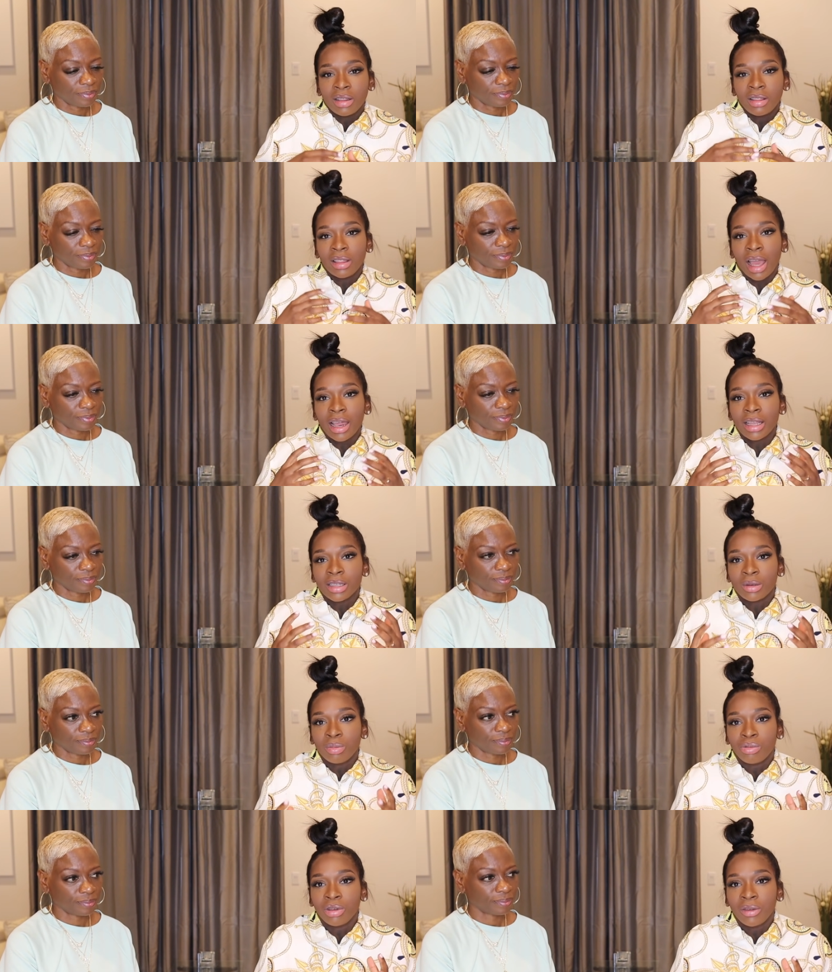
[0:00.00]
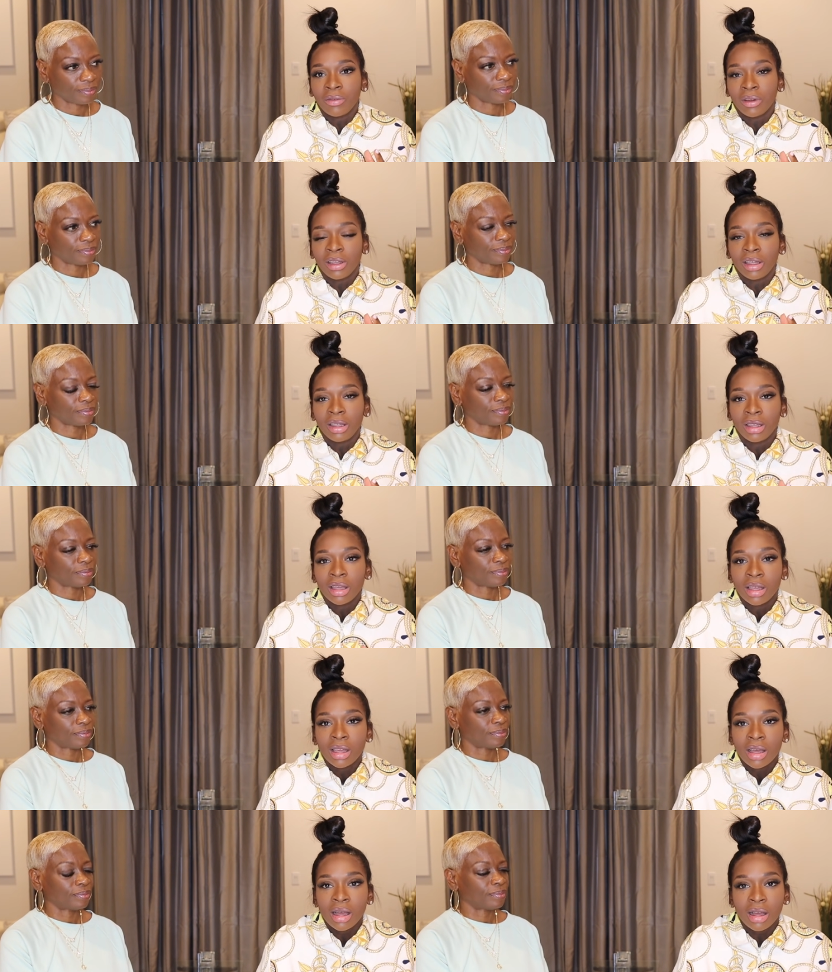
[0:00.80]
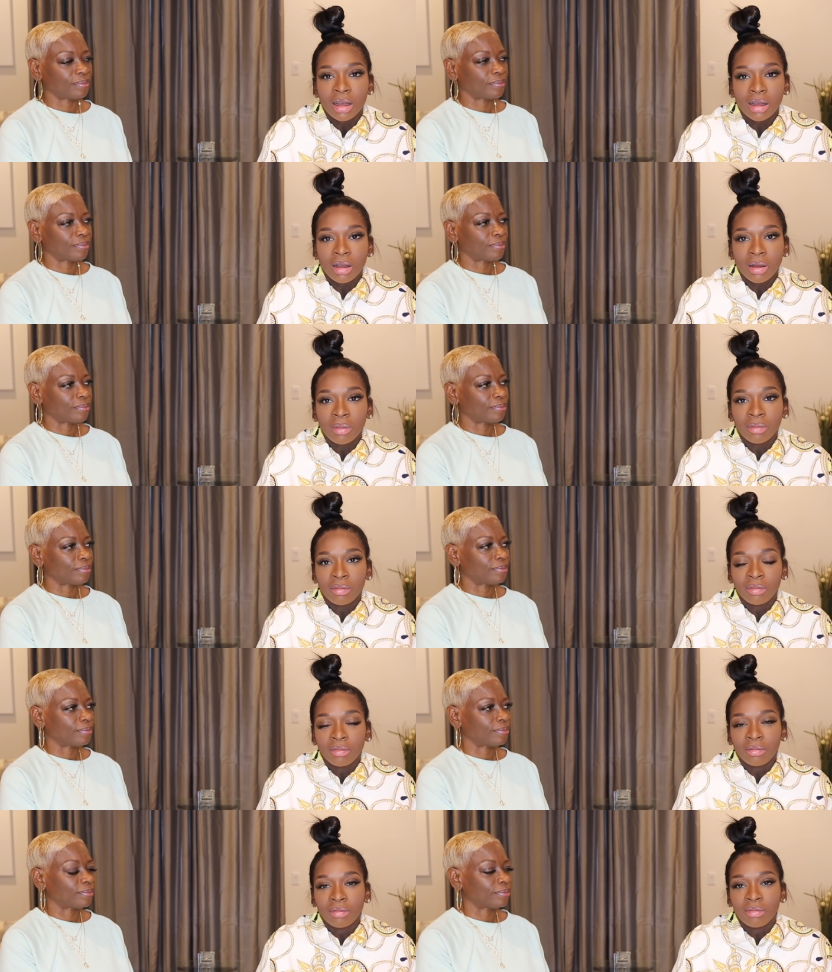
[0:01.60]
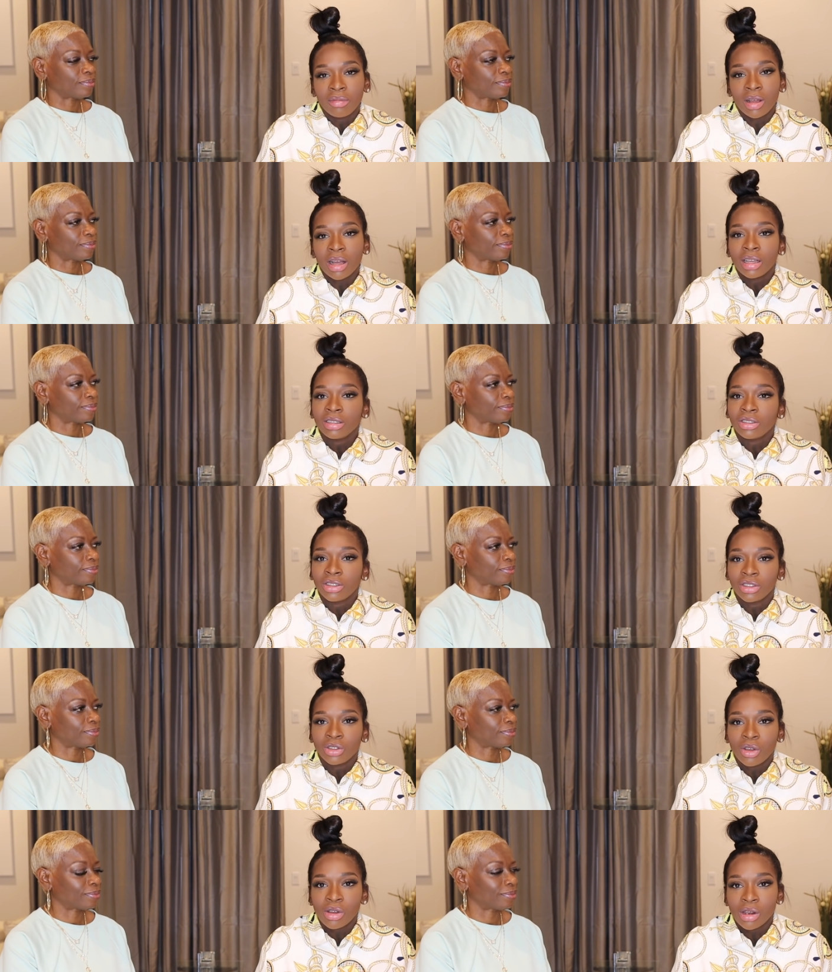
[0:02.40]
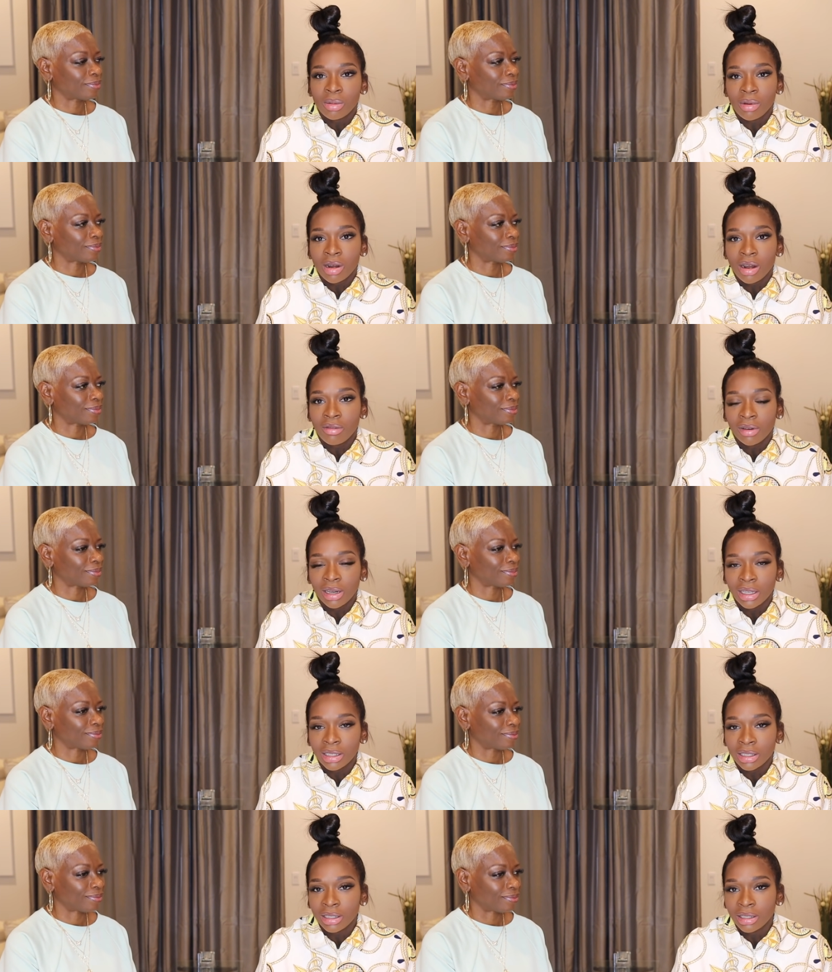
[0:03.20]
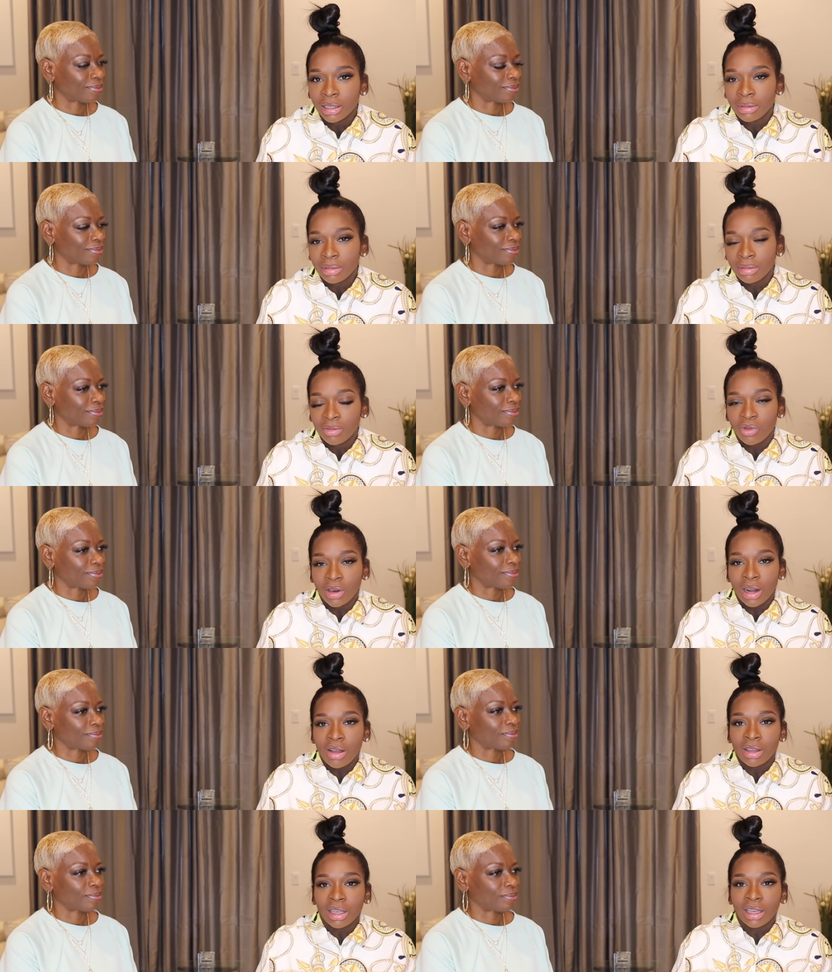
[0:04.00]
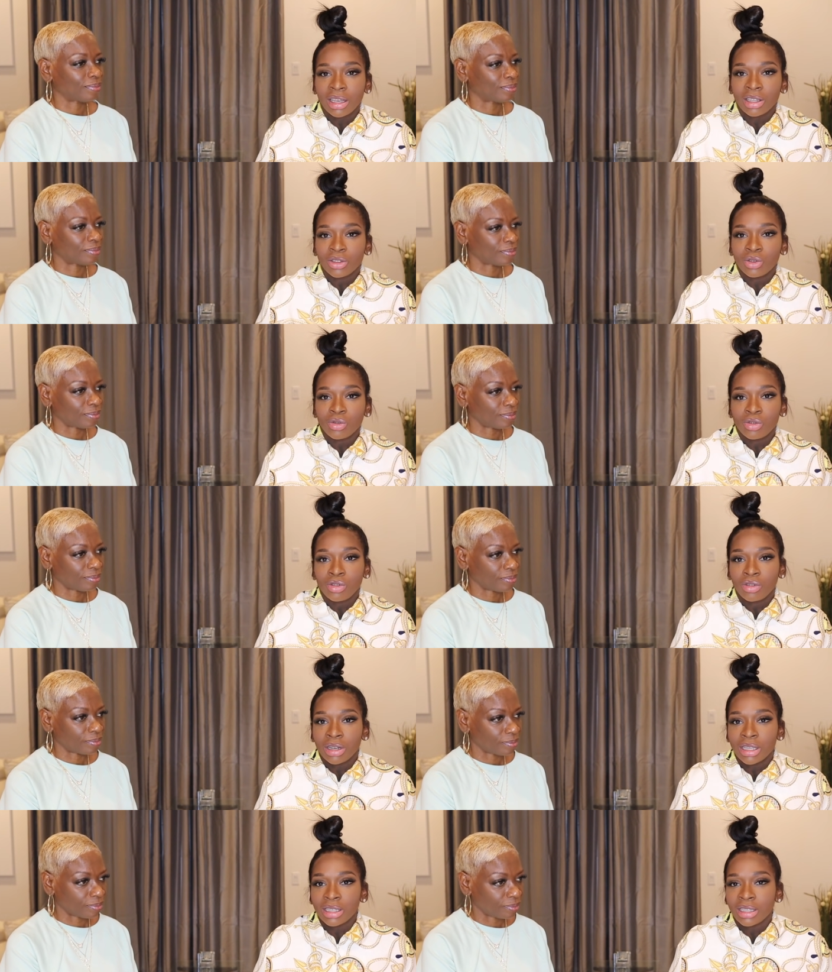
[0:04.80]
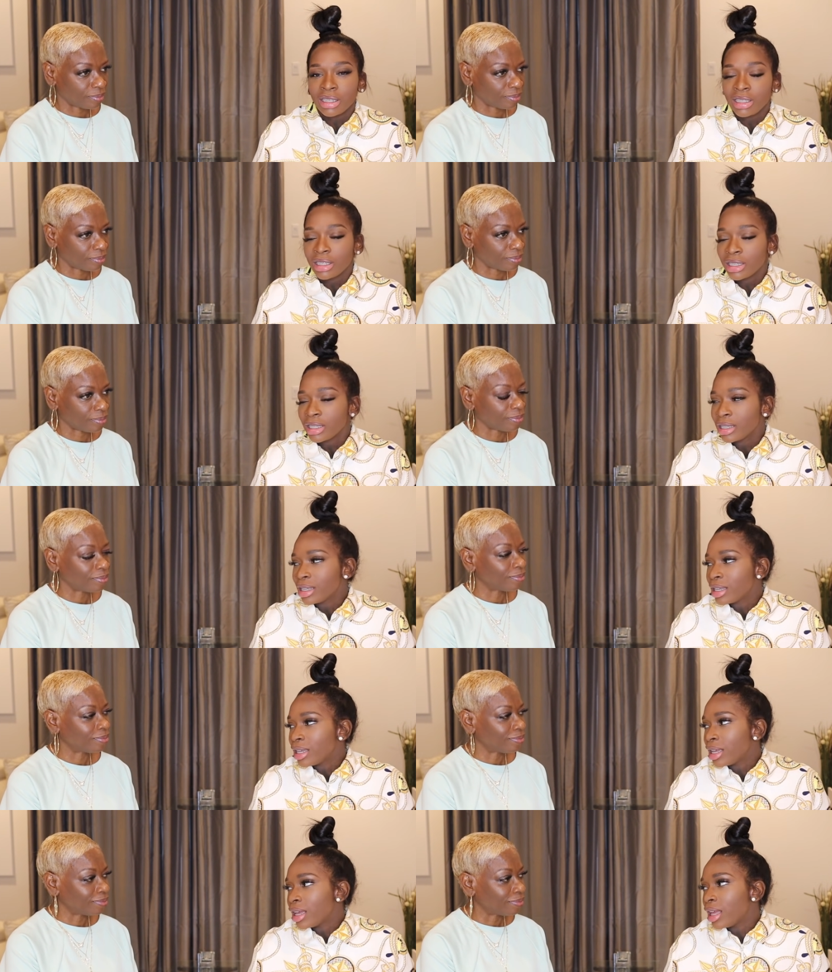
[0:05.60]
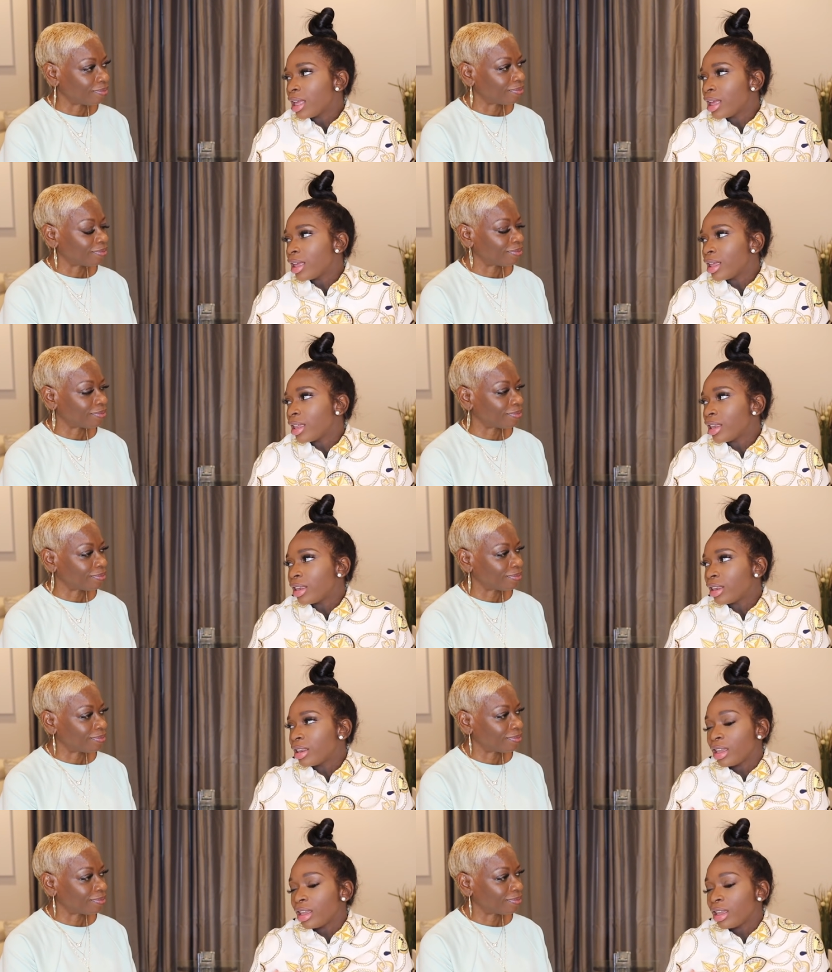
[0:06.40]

Speaker 1: that is briefly um, us just talking about our relationship without getting too crazy and